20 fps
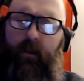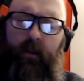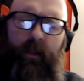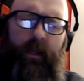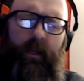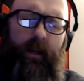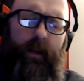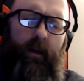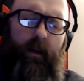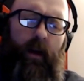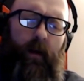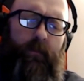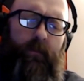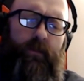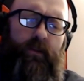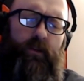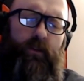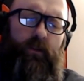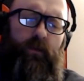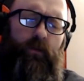leading up
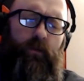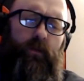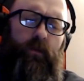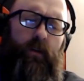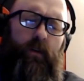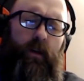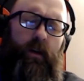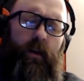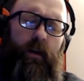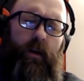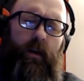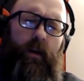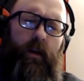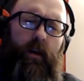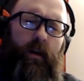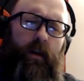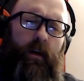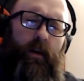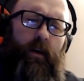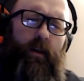to
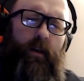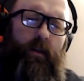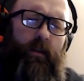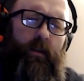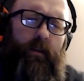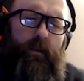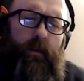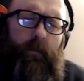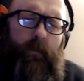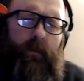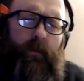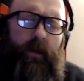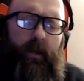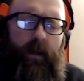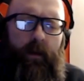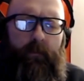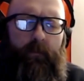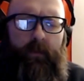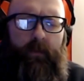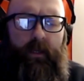the
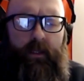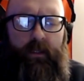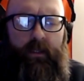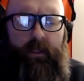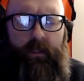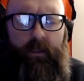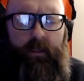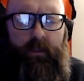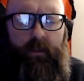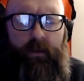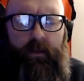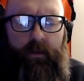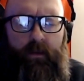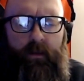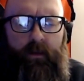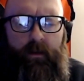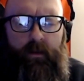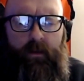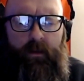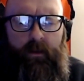PNPT,
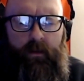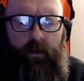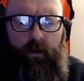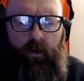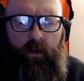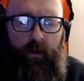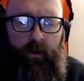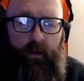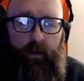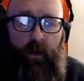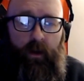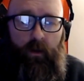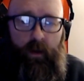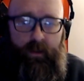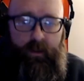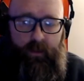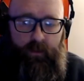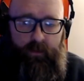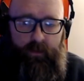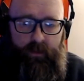or
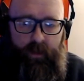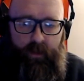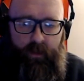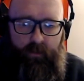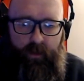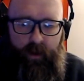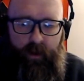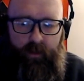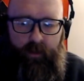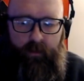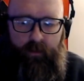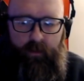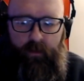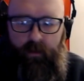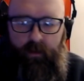as I was getting ready,